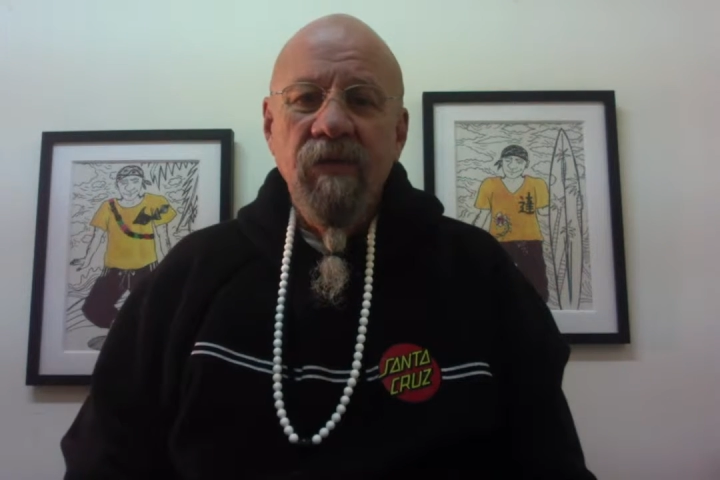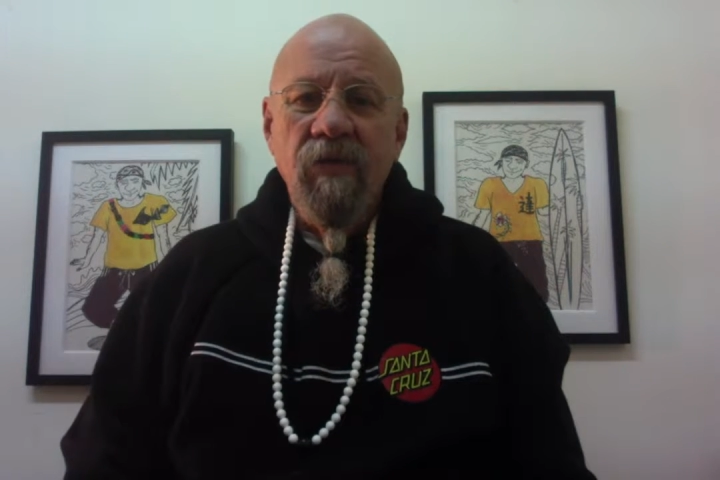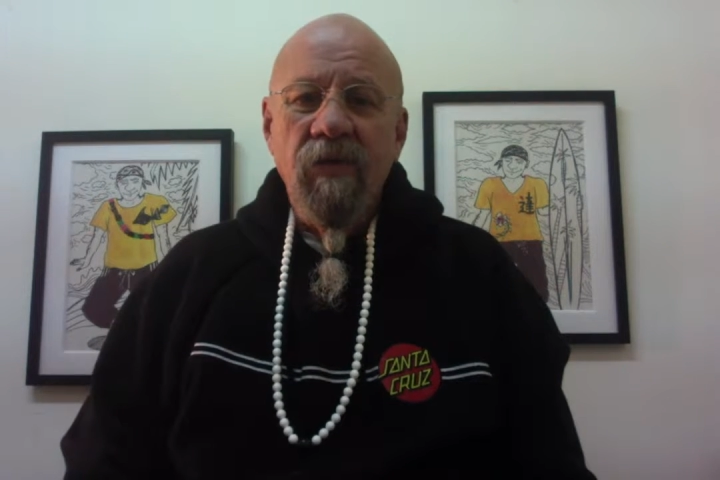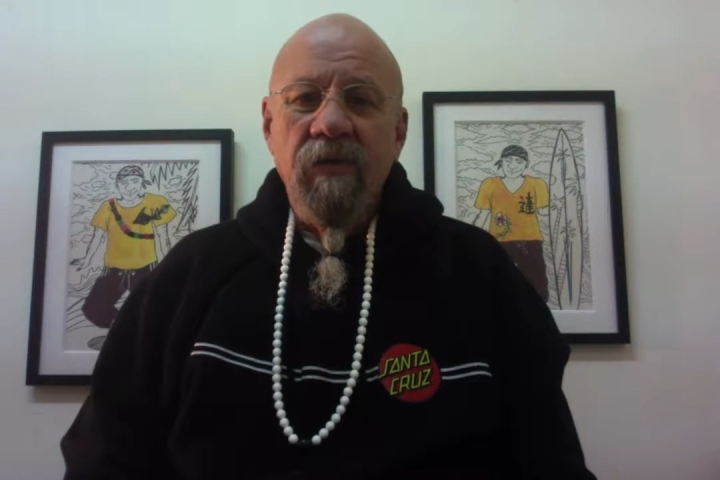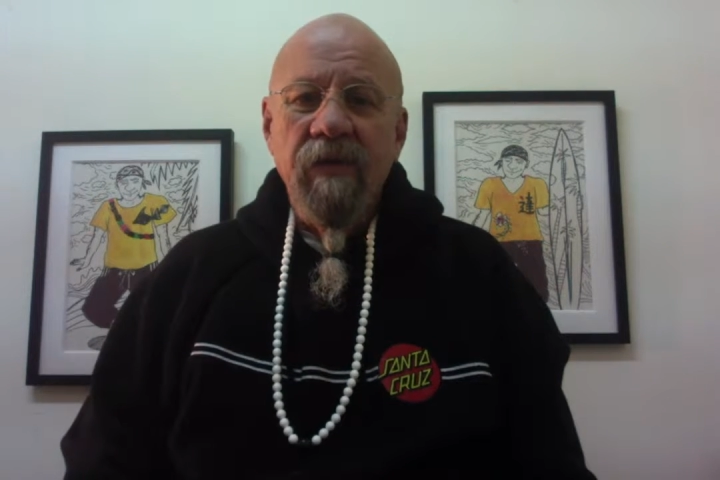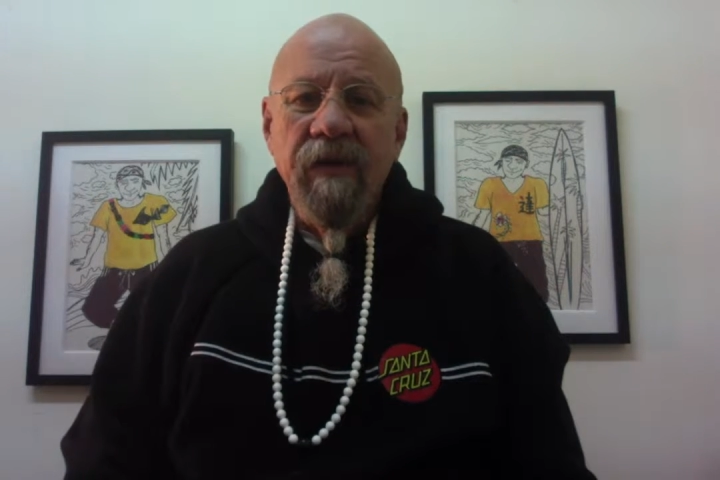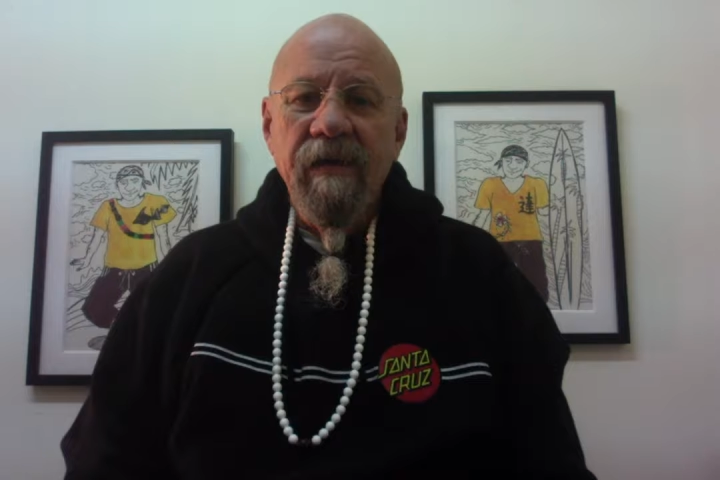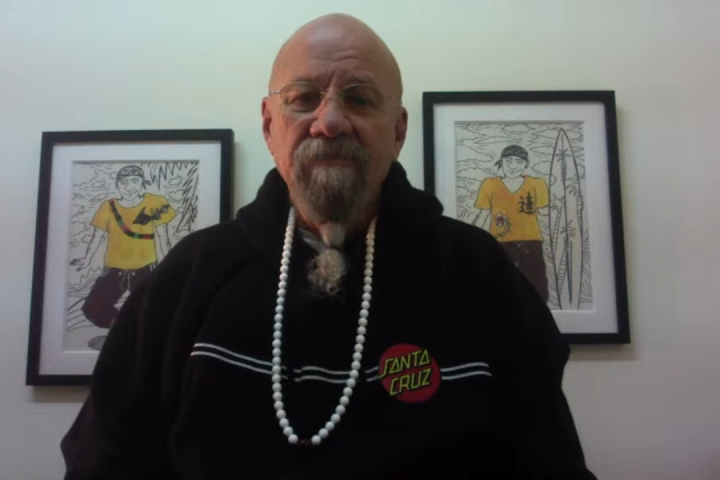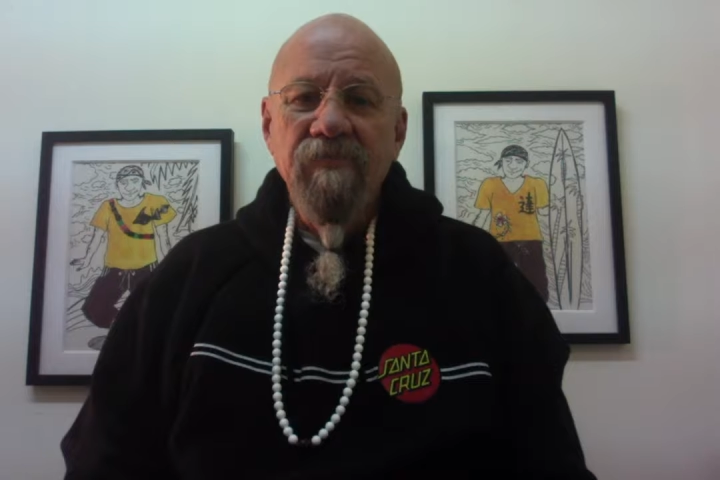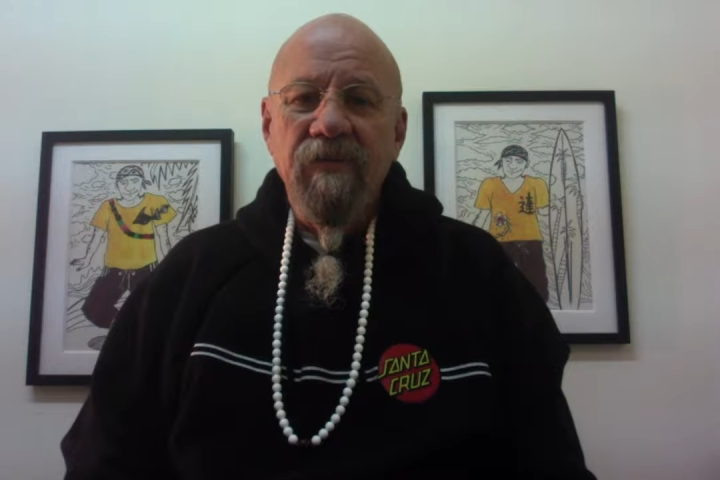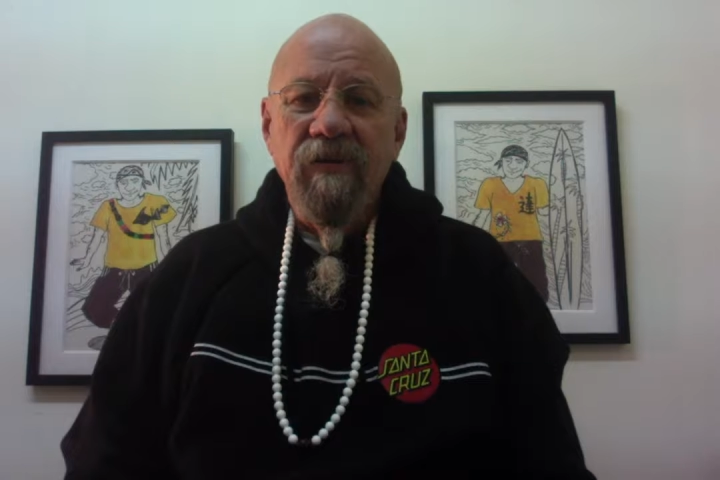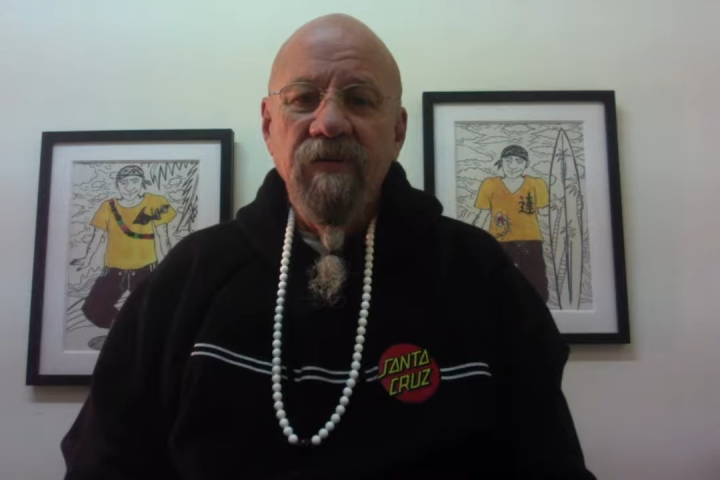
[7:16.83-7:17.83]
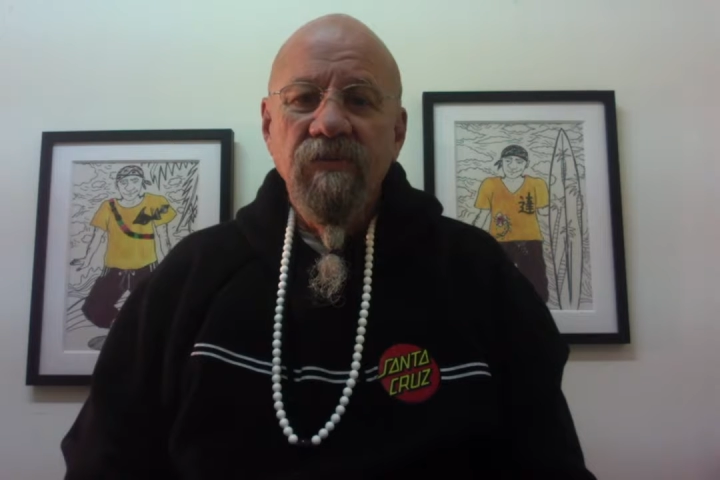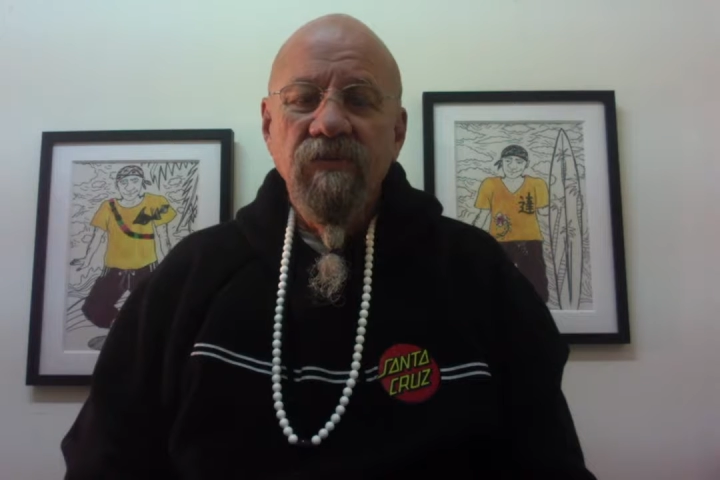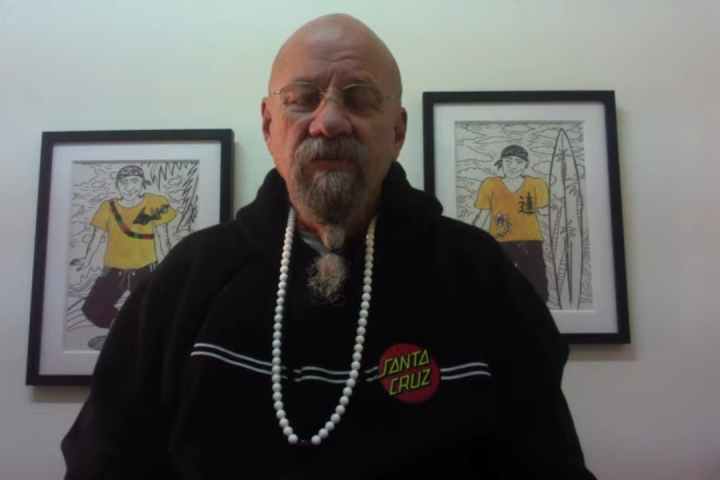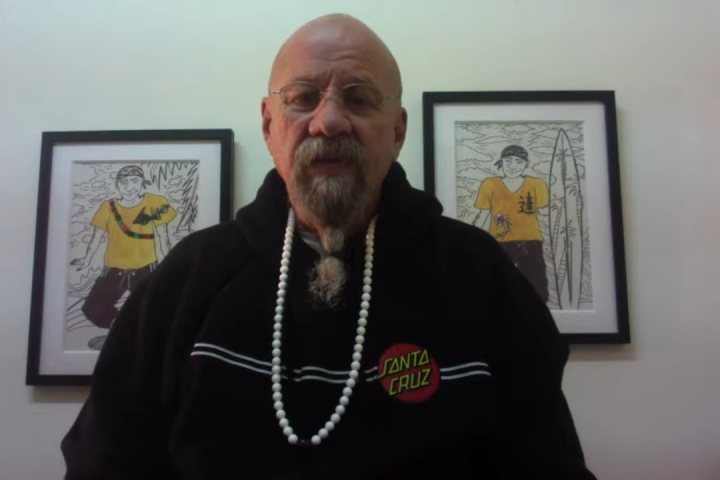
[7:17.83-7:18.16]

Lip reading: or effort to